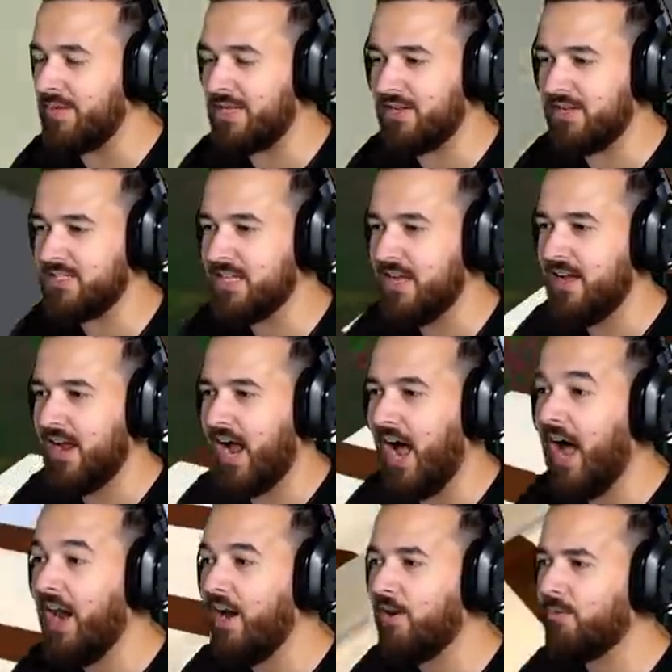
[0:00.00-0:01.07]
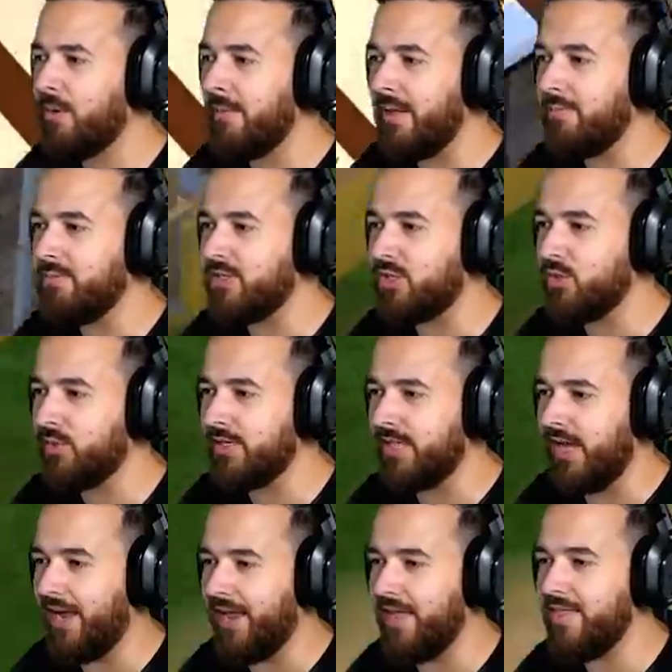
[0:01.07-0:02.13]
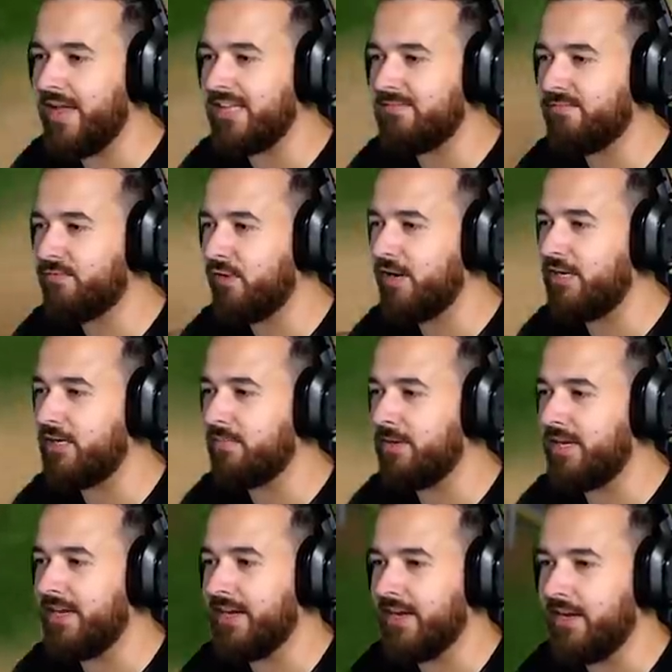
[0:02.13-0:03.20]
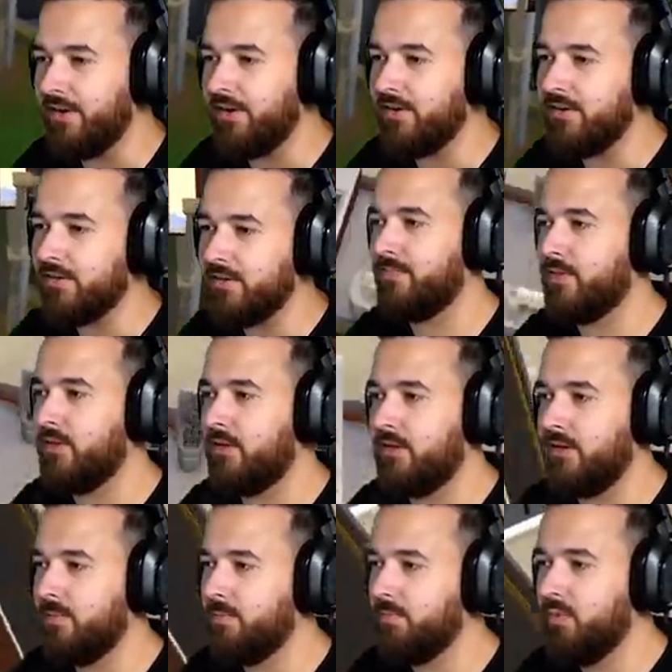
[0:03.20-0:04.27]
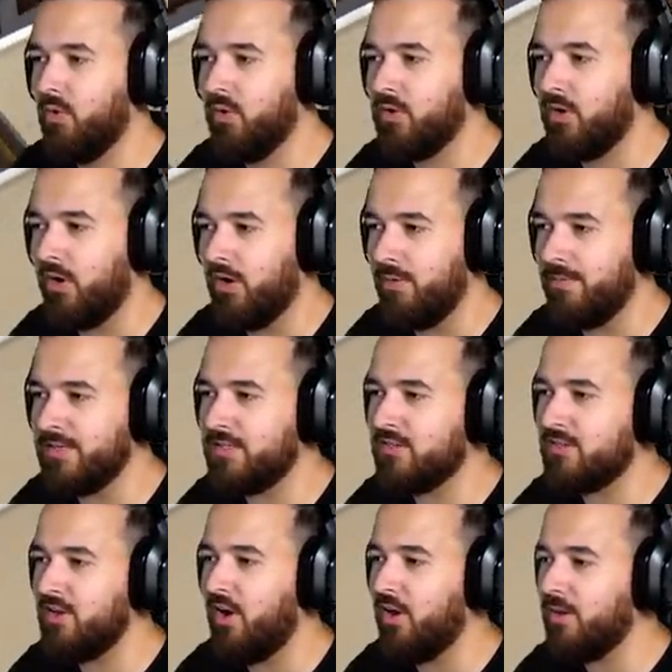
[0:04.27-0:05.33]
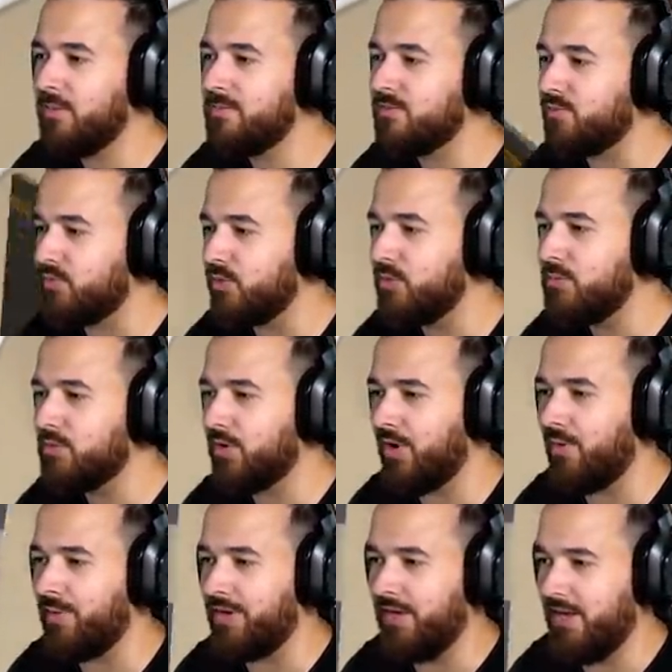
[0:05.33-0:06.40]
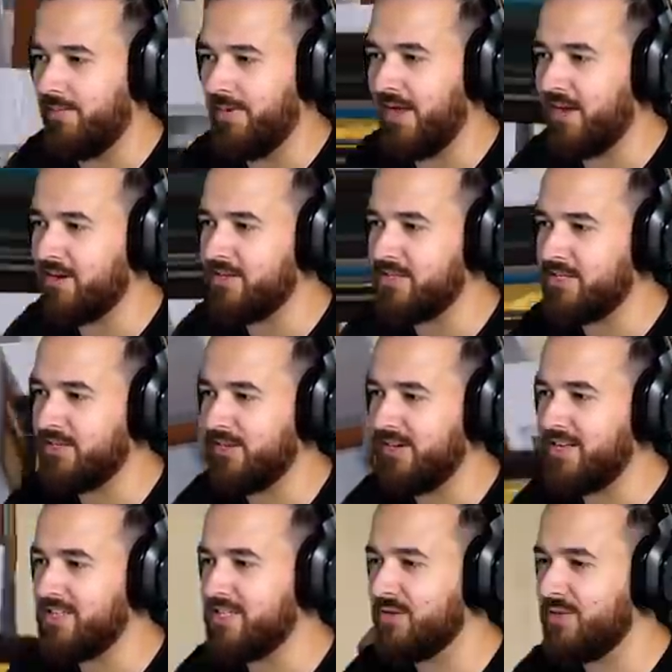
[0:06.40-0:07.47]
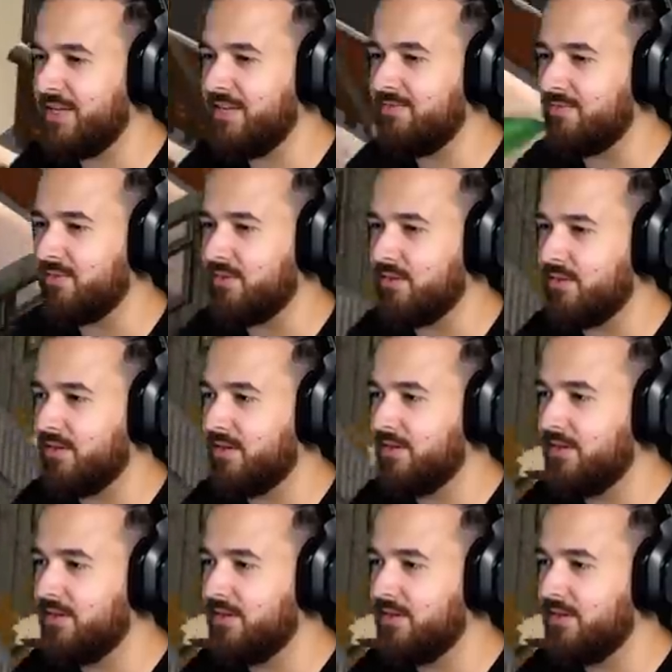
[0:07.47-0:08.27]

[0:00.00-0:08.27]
Because I don't remember doing that and that's freaking me out. Oh, poor Column. This is Column's room growing up. How could she turn out so evil?